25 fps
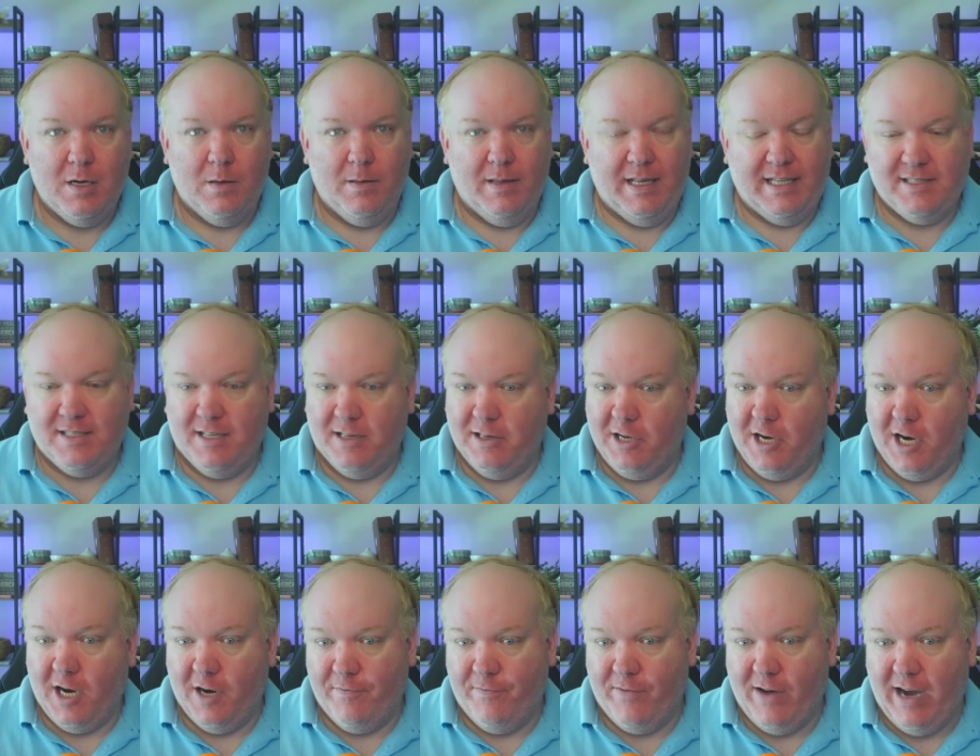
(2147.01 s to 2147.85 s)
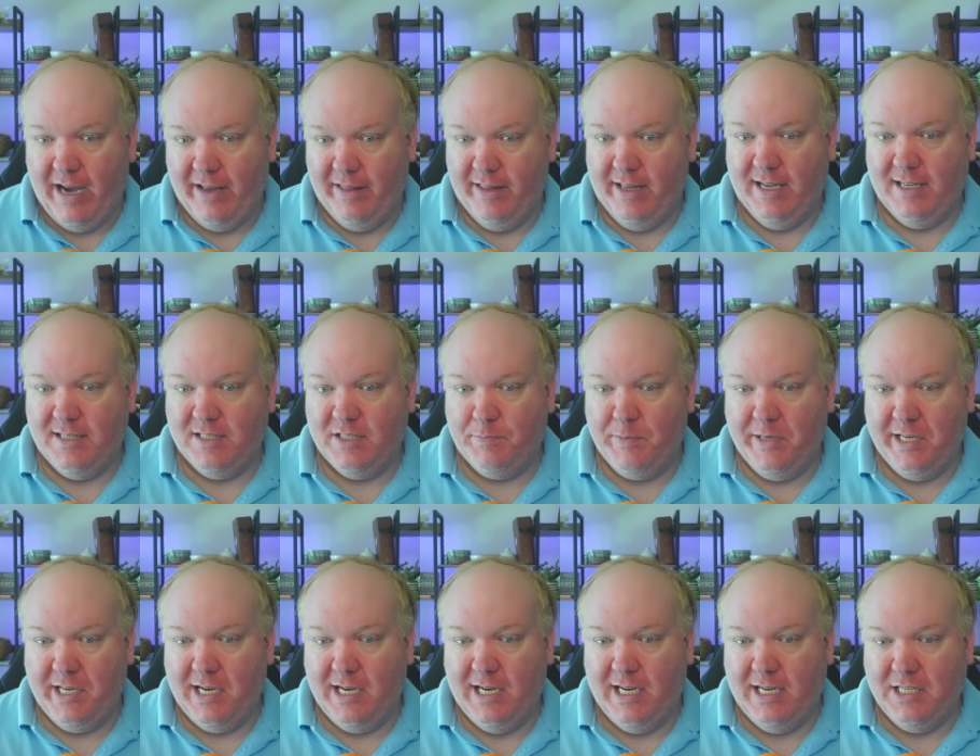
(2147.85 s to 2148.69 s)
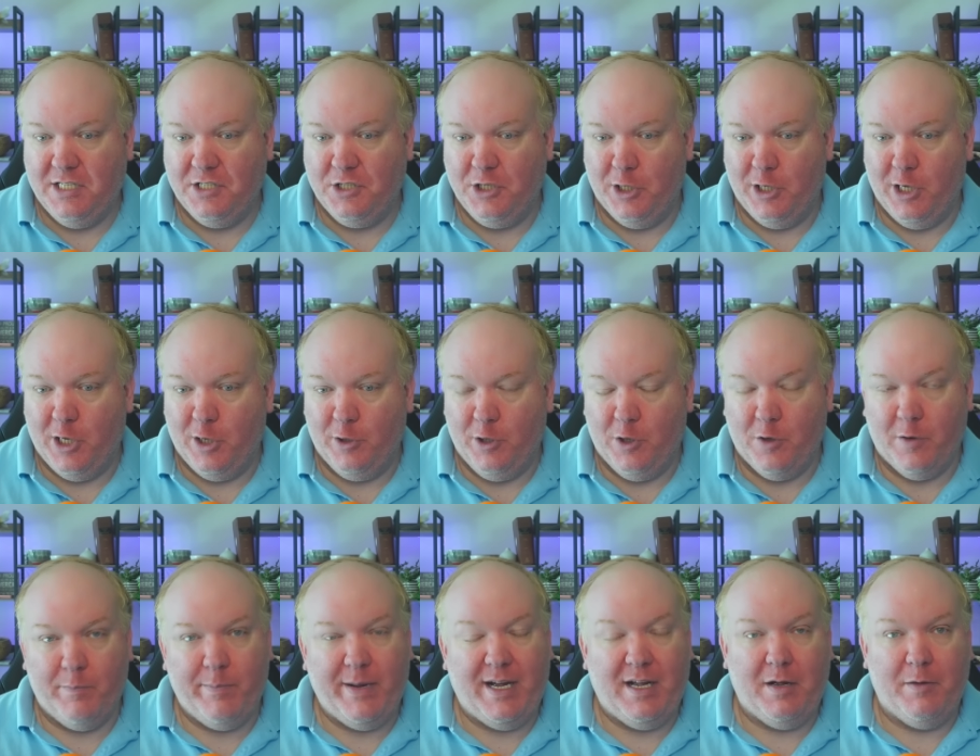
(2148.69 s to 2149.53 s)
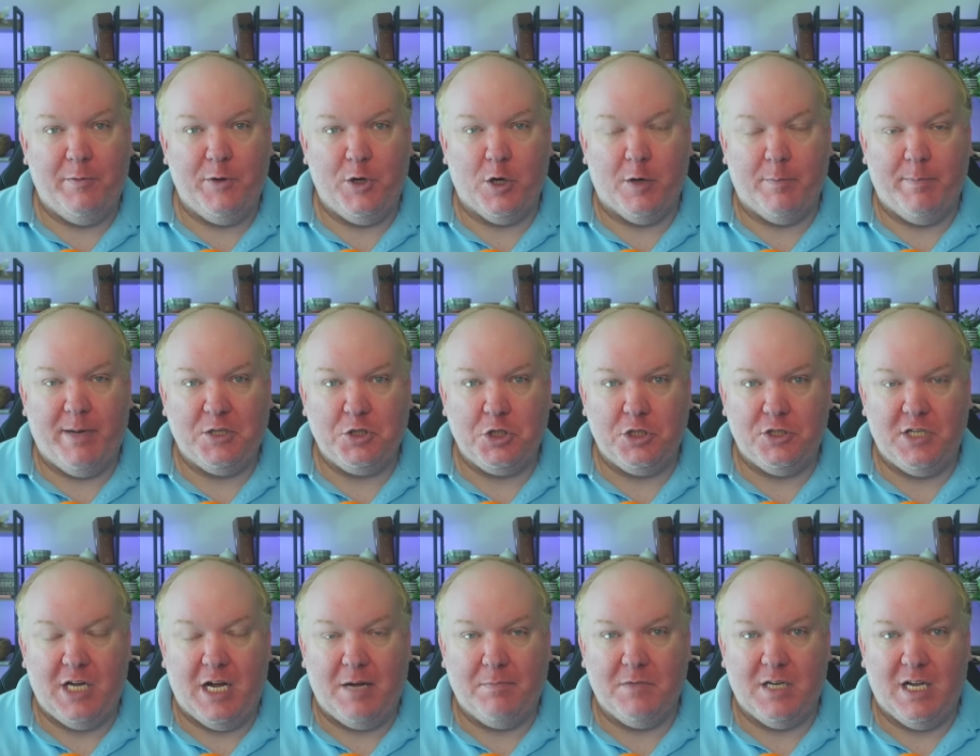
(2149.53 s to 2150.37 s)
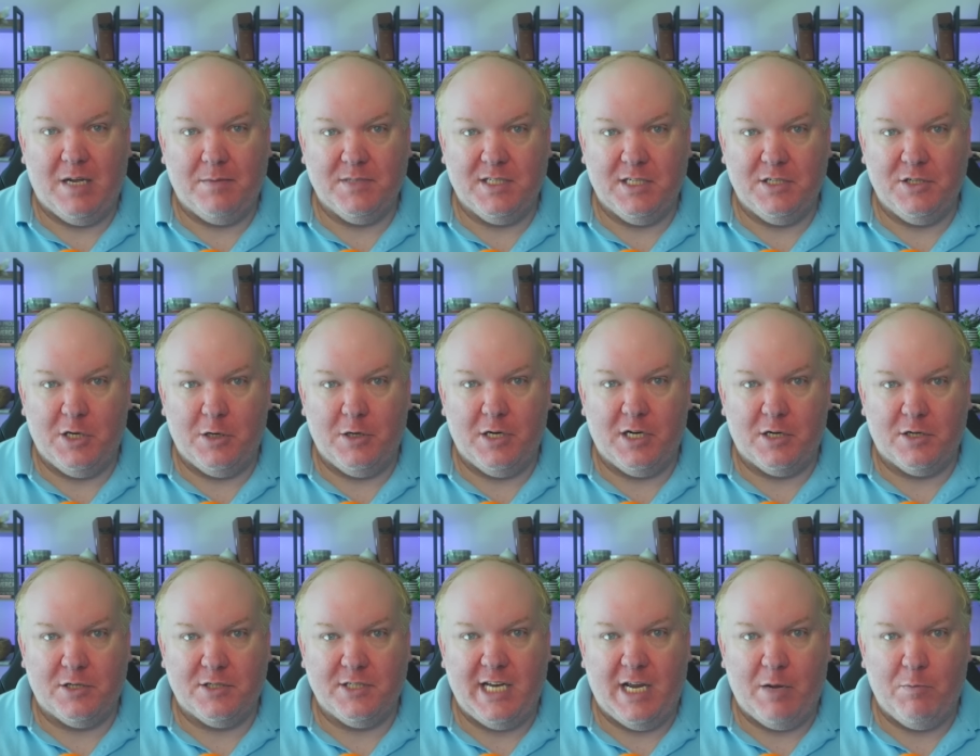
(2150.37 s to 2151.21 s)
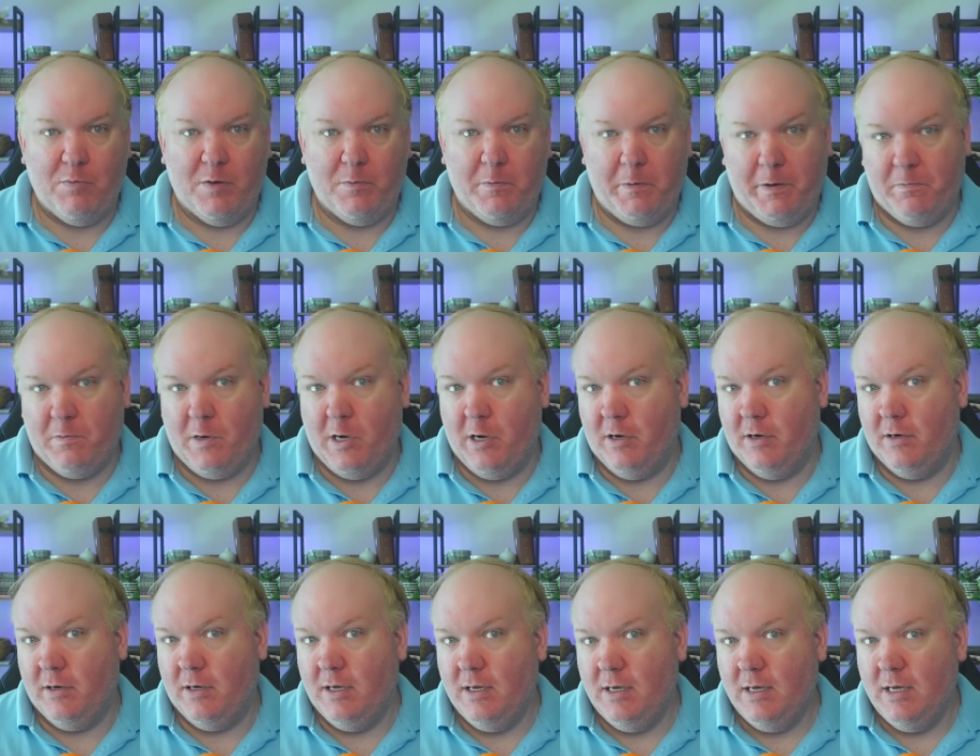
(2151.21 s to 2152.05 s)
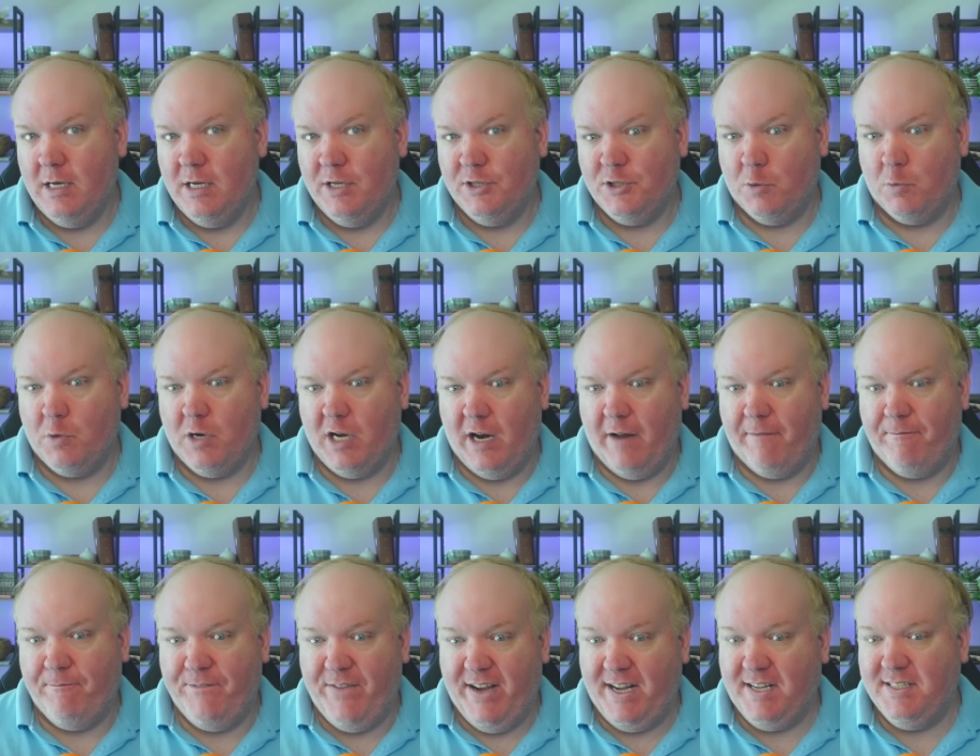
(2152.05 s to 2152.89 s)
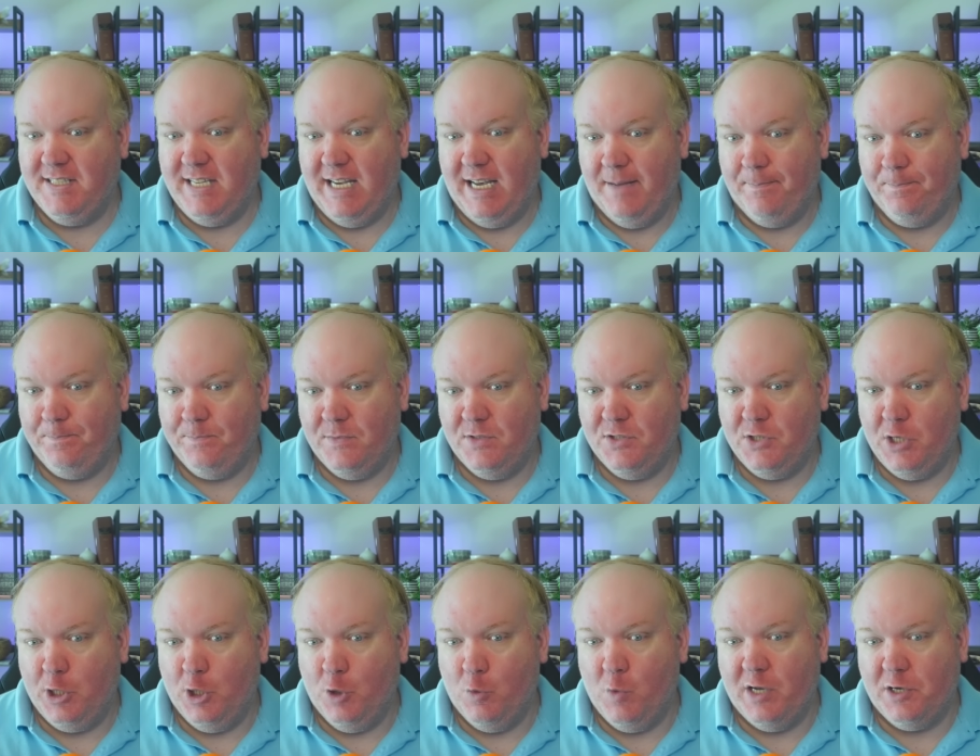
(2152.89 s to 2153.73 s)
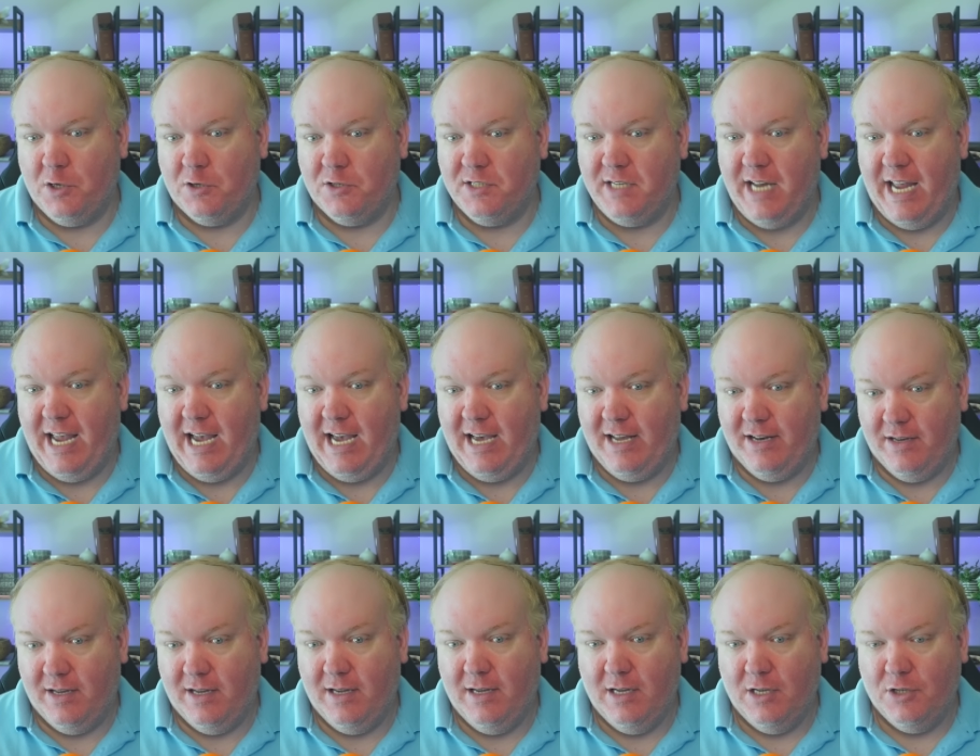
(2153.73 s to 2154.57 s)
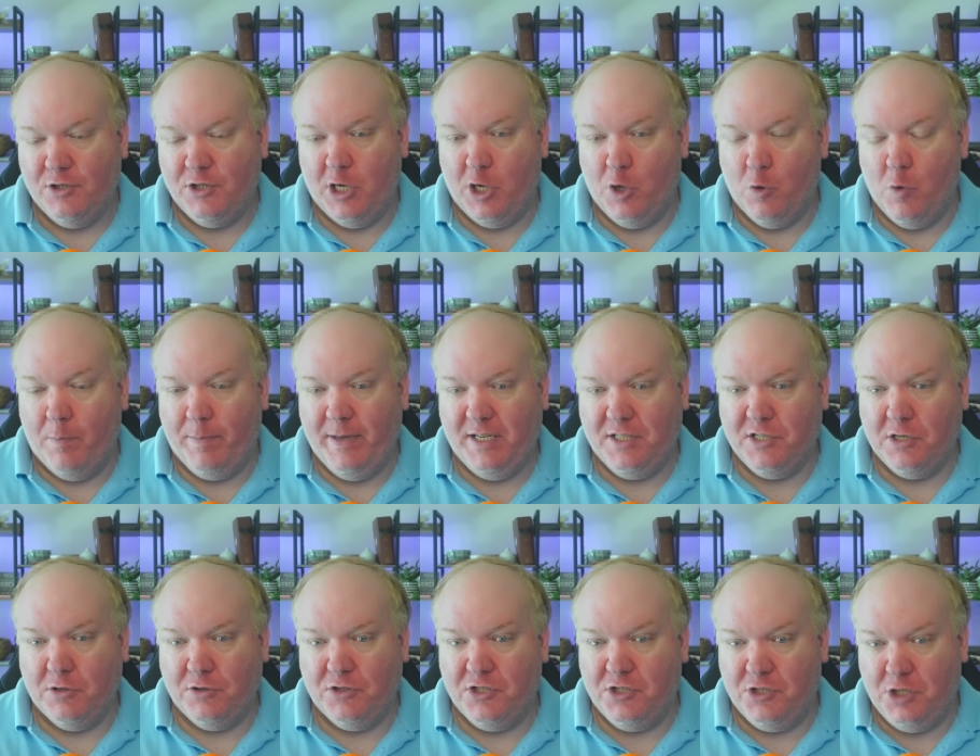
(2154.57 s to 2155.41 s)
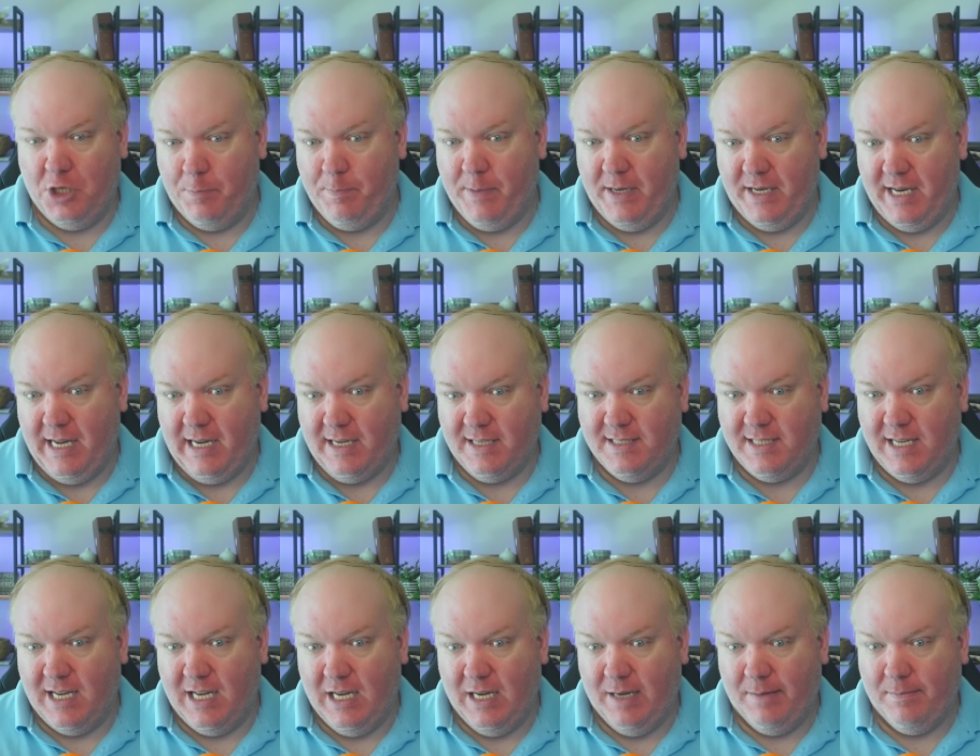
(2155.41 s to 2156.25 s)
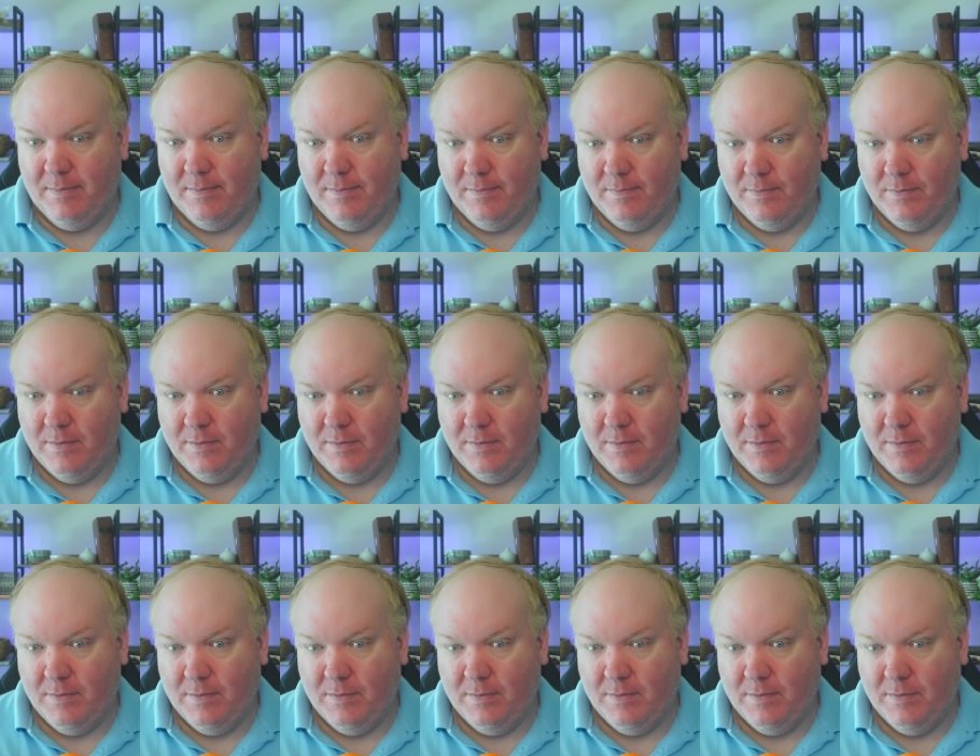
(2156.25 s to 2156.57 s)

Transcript: Let's clarify this because you know you're about you're a bunch of dum dums and don't understand what we wrote. So we're gonna fix it so you understand, so you won't be so stupid next time.